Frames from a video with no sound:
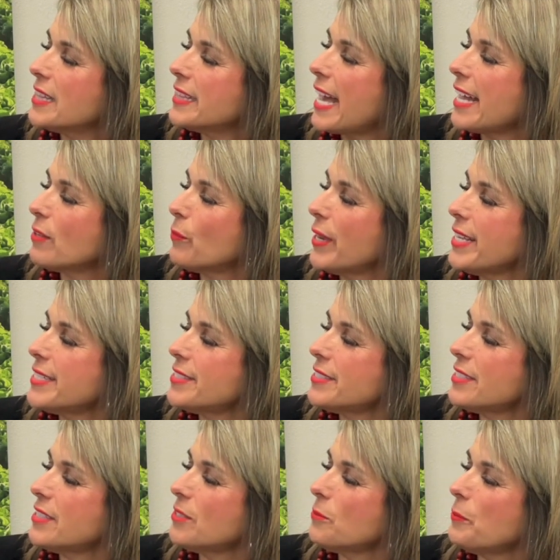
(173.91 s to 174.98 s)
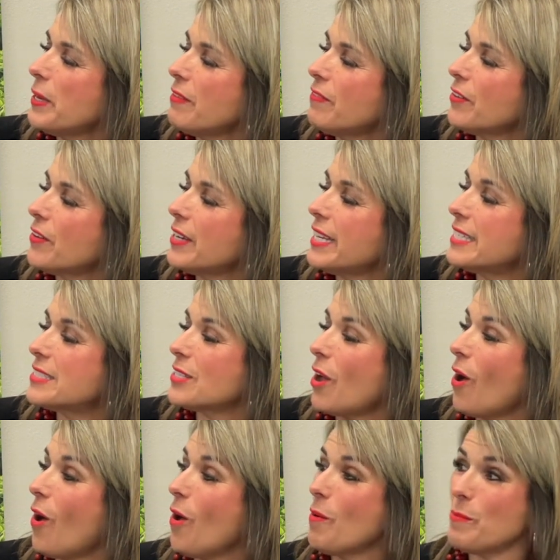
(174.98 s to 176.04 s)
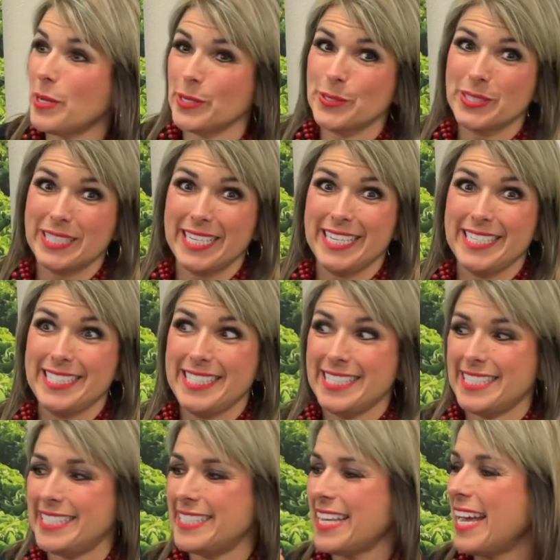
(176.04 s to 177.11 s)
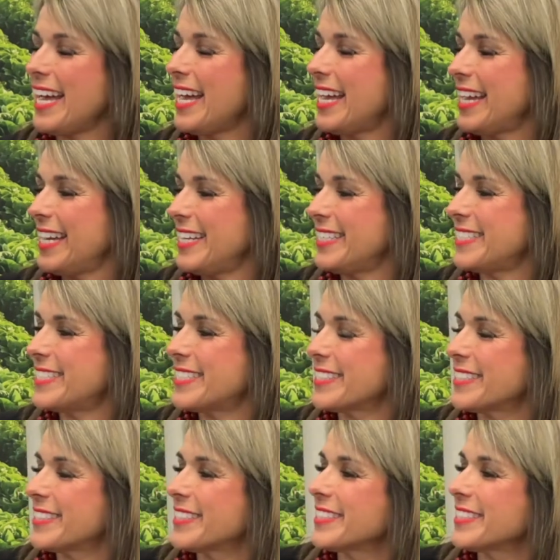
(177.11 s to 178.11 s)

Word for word: That way is to the river. It's almost in sight.